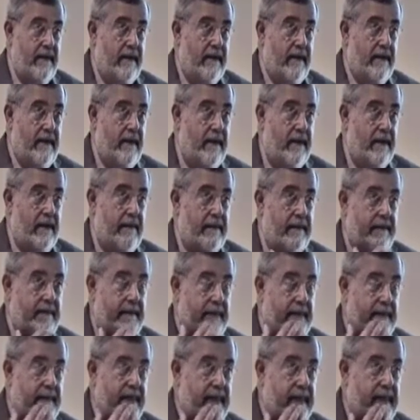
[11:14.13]
um,
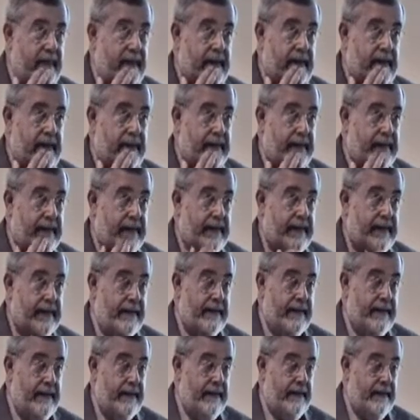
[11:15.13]
their
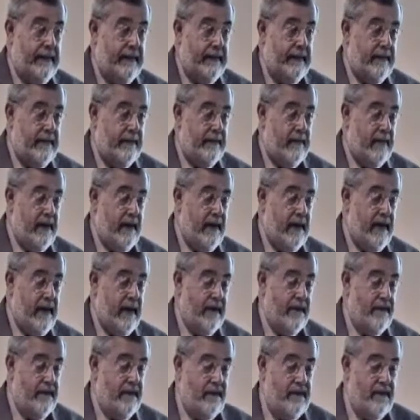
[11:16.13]
uh, uh, blood
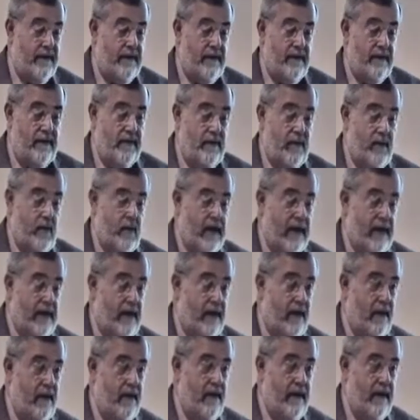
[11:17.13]
oxygen is way
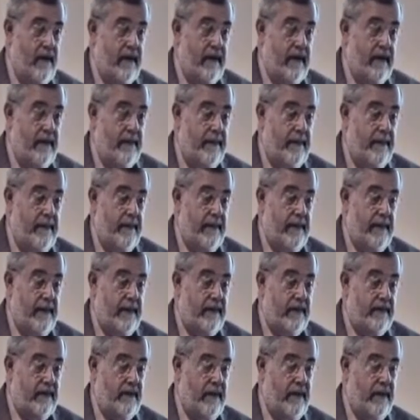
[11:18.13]
low,
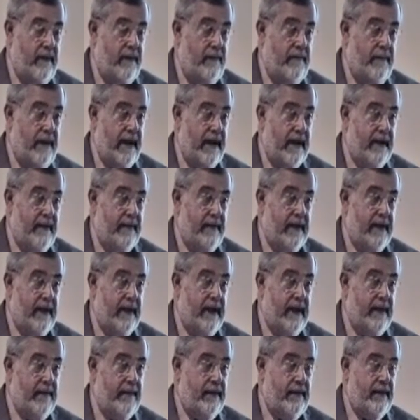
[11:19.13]
and so their body
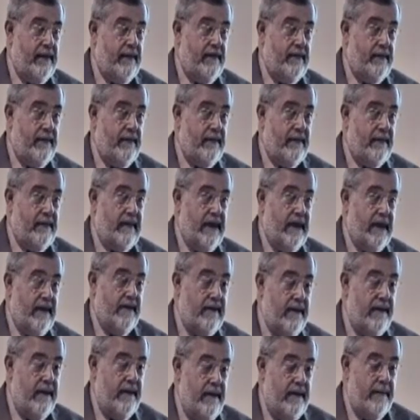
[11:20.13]
metabolism is
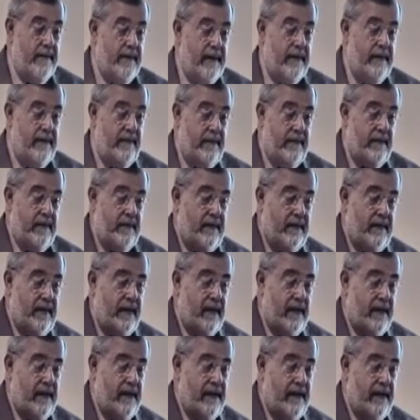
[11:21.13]
down. But
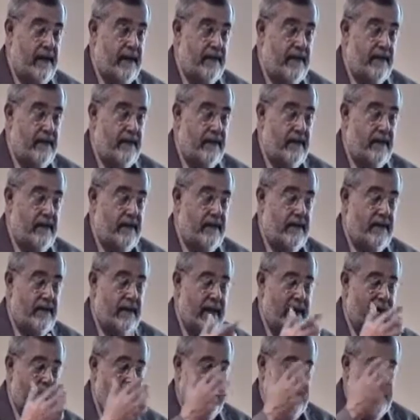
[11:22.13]
the other thing is, does
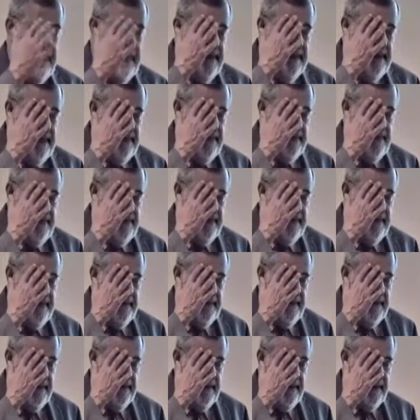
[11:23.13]
that mean that these
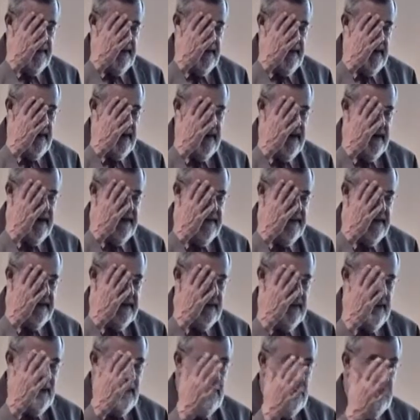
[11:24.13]
people are
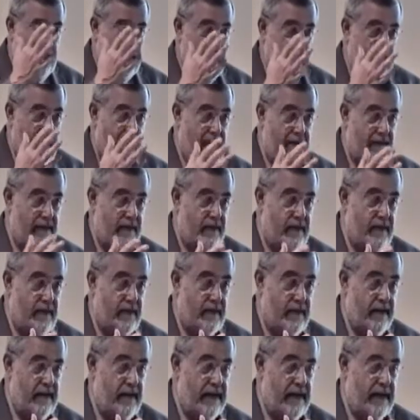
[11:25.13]
having low blood
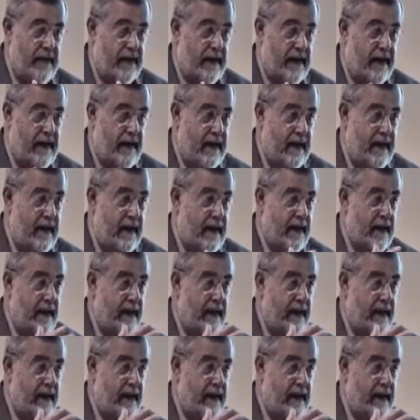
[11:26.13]
oxygen during the day,